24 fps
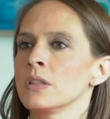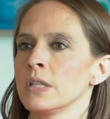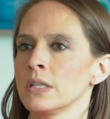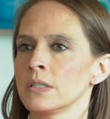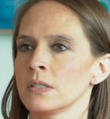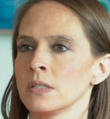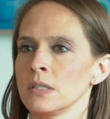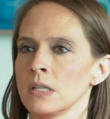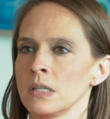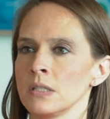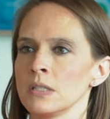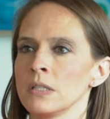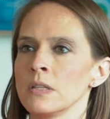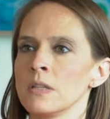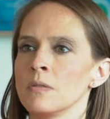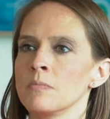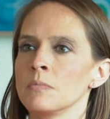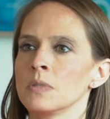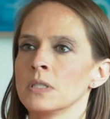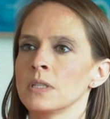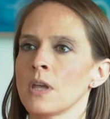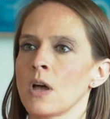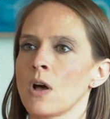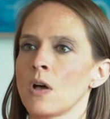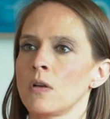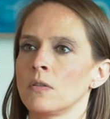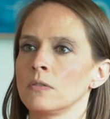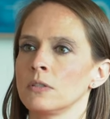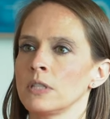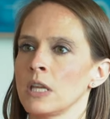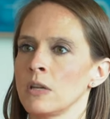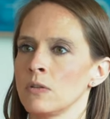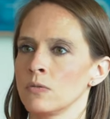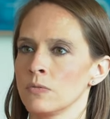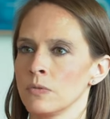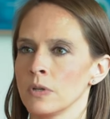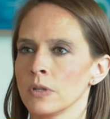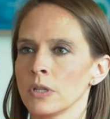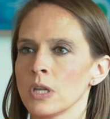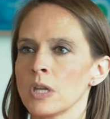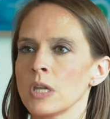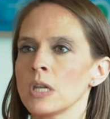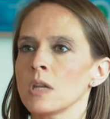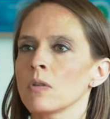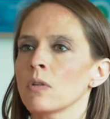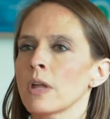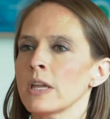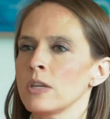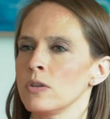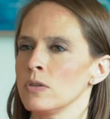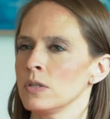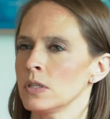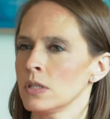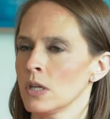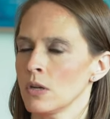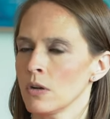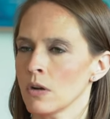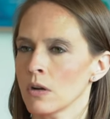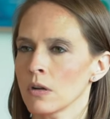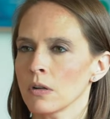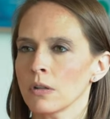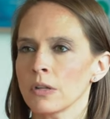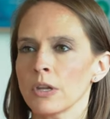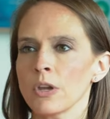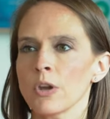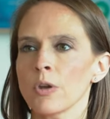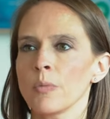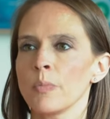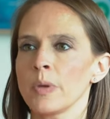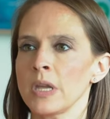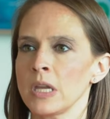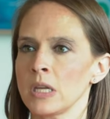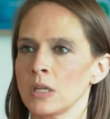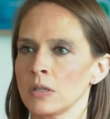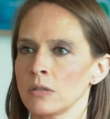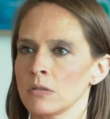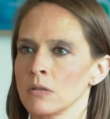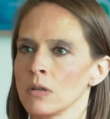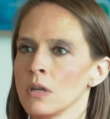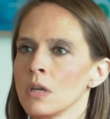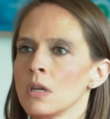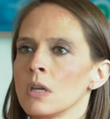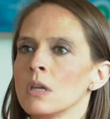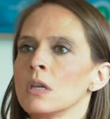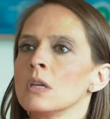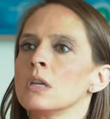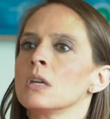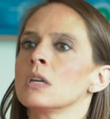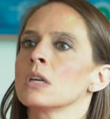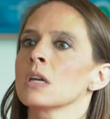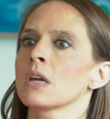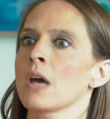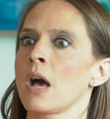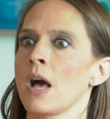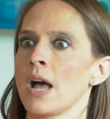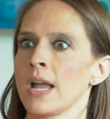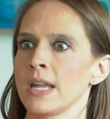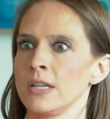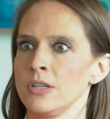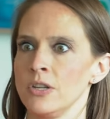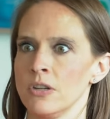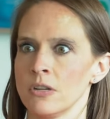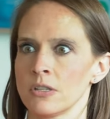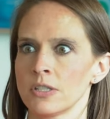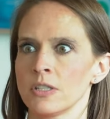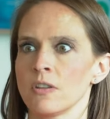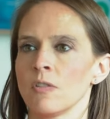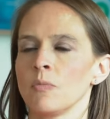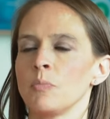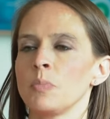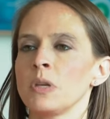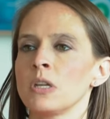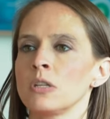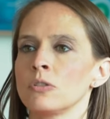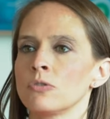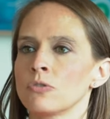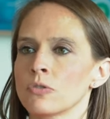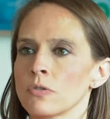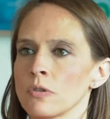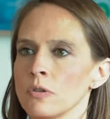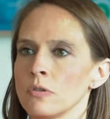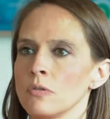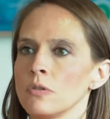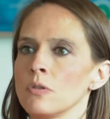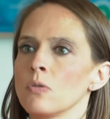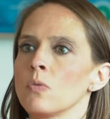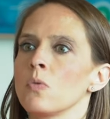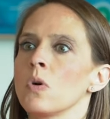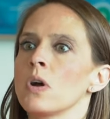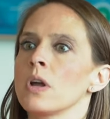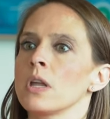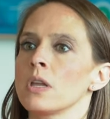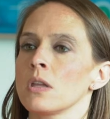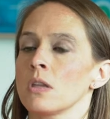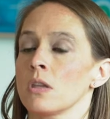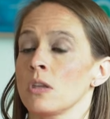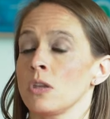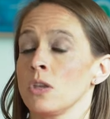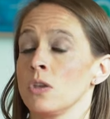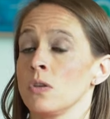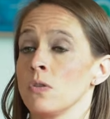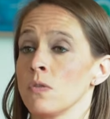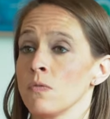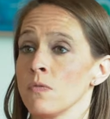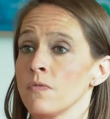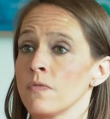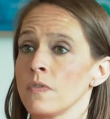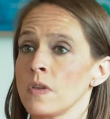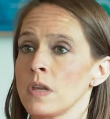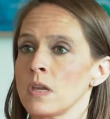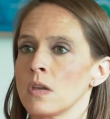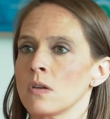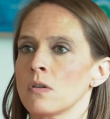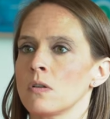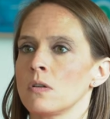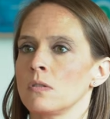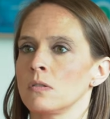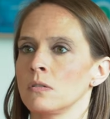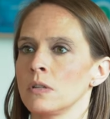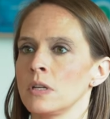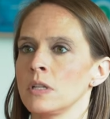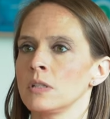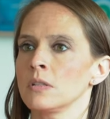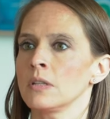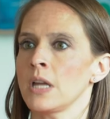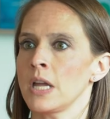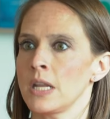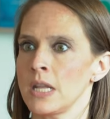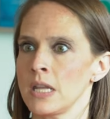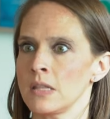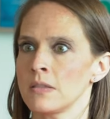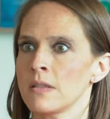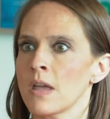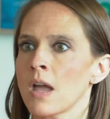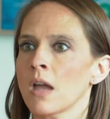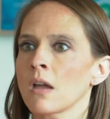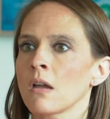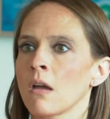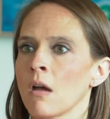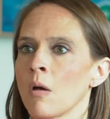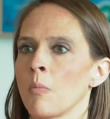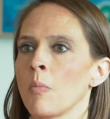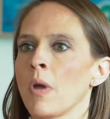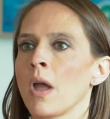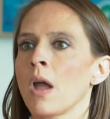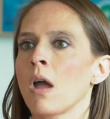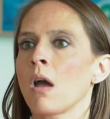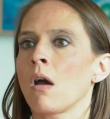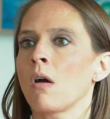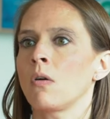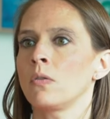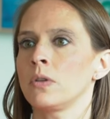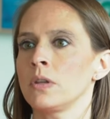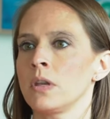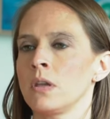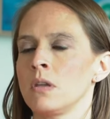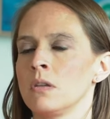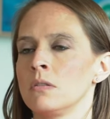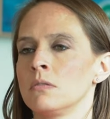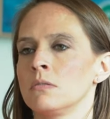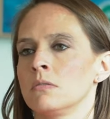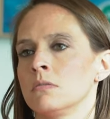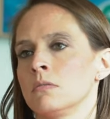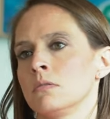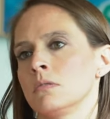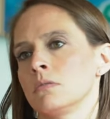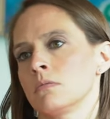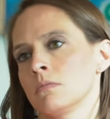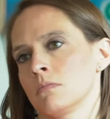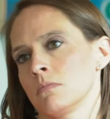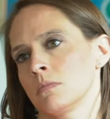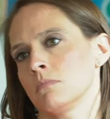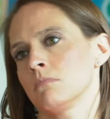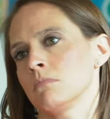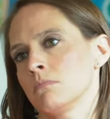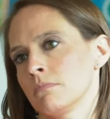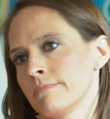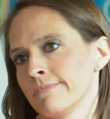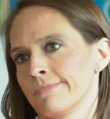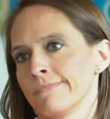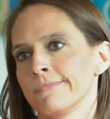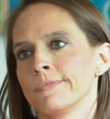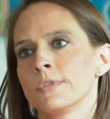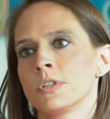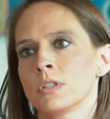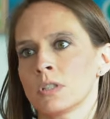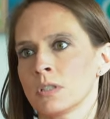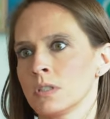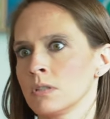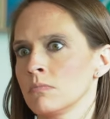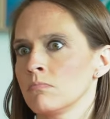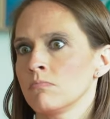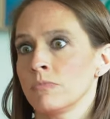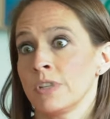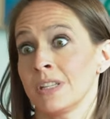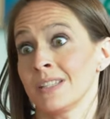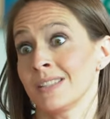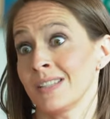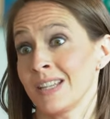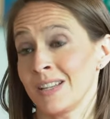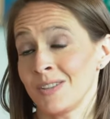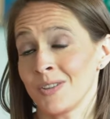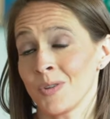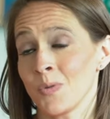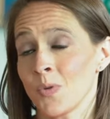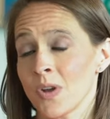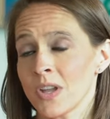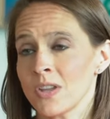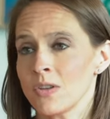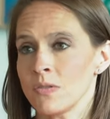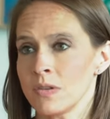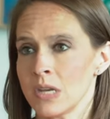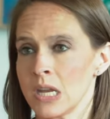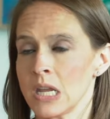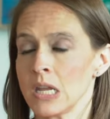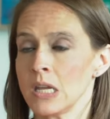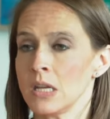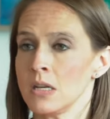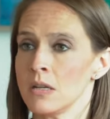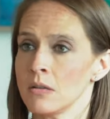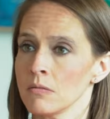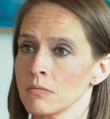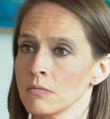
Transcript: listening to themselves and really, like you said earlier, being kind to yourself, being true to what you mm-hmm. feel and letting that come out and right. just right. listening to what you need.